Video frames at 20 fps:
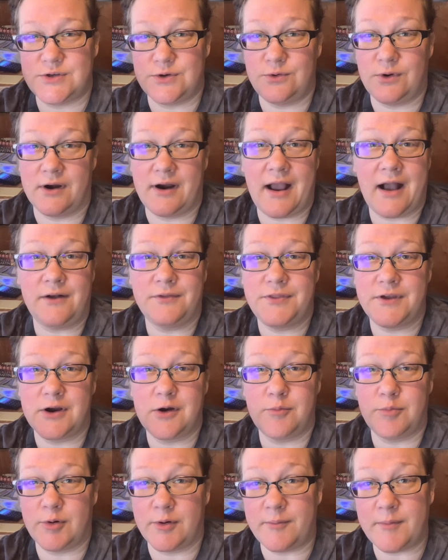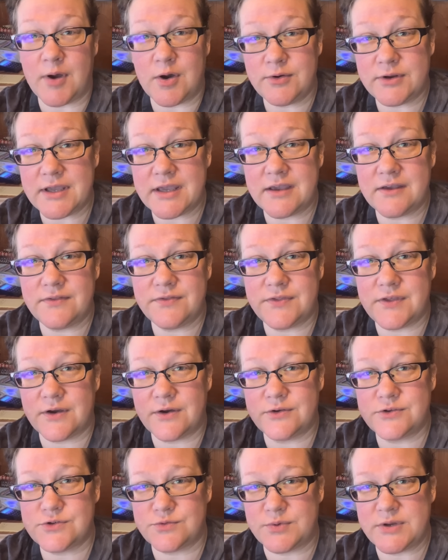who are out there promoting
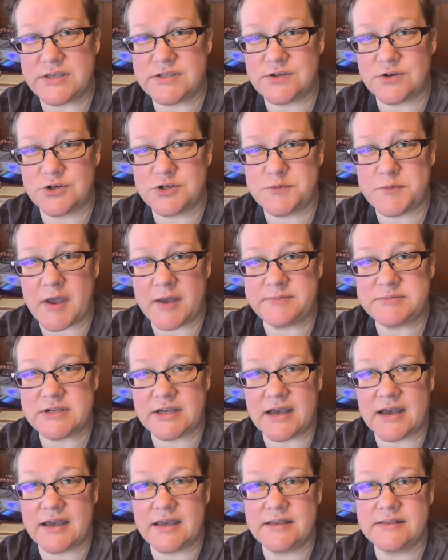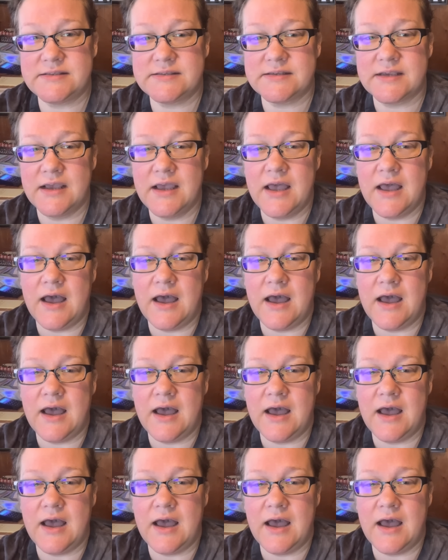those research peptides.